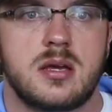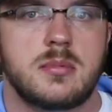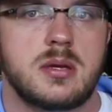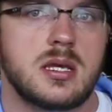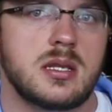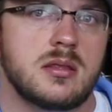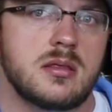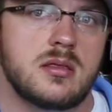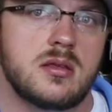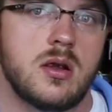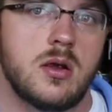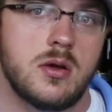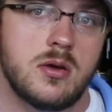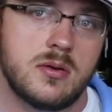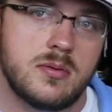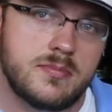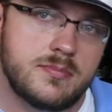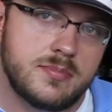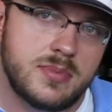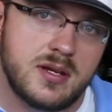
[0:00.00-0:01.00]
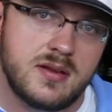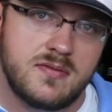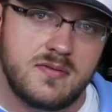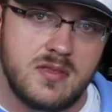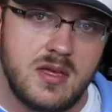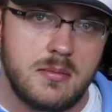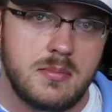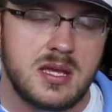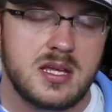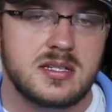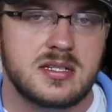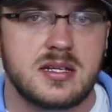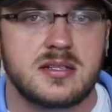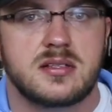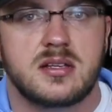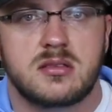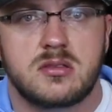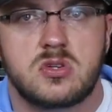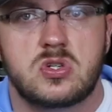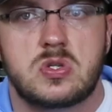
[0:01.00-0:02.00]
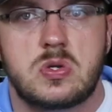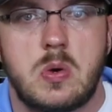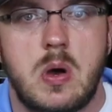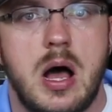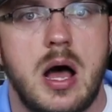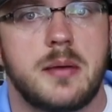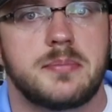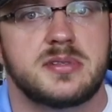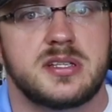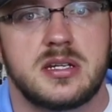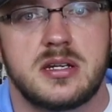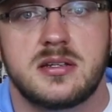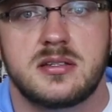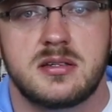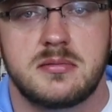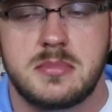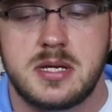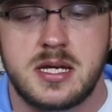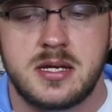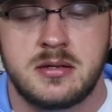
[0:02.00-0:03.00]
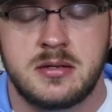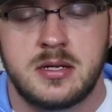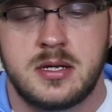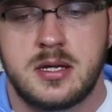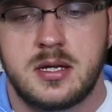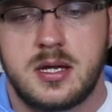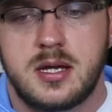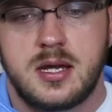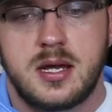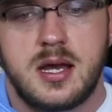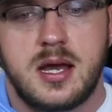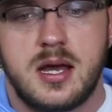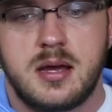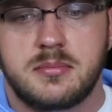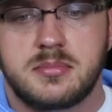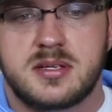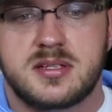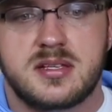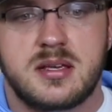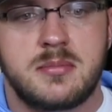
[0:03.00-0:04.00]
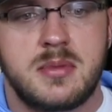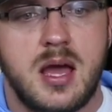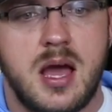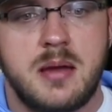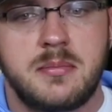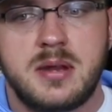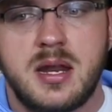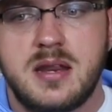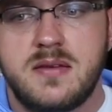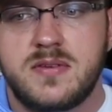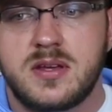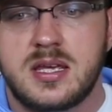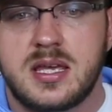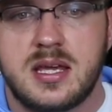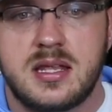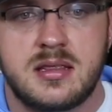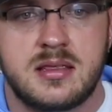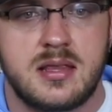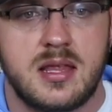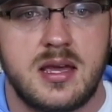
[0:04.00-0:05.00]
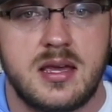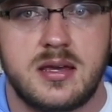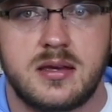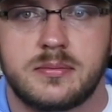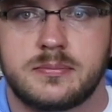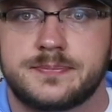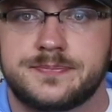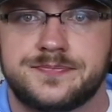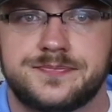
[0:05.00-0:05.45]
I mean, but it tastes like there's no hops in it to me, because I'm not even getting like.